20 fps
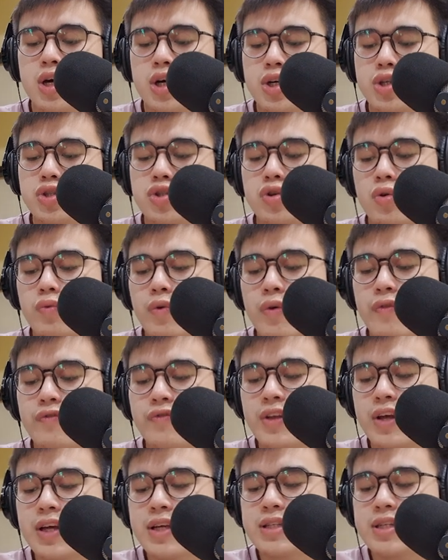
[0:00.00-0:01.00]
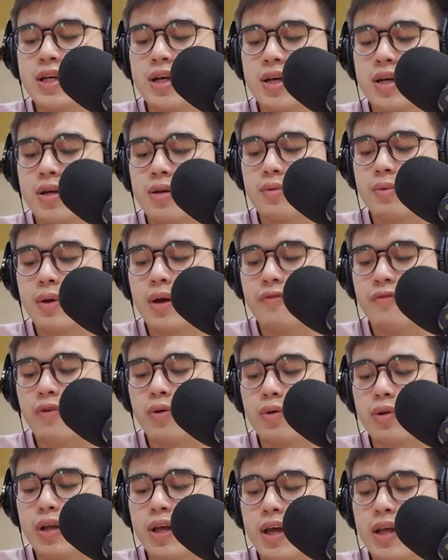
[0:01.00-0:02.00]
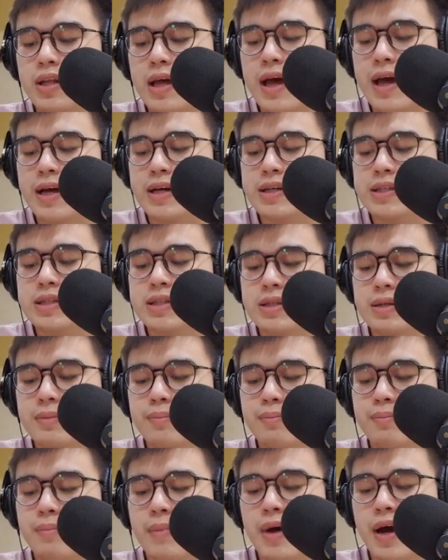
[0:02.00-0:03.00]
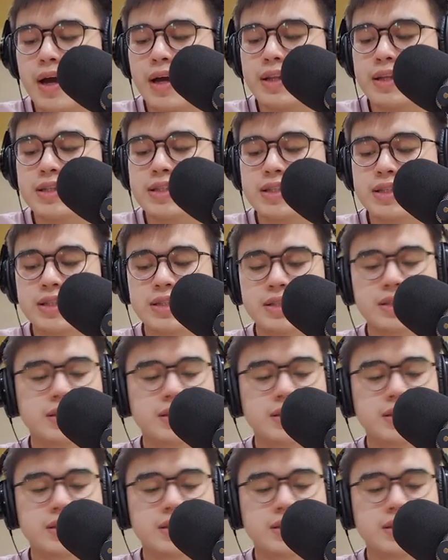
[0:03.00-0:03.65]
So with this, you will get 48x minus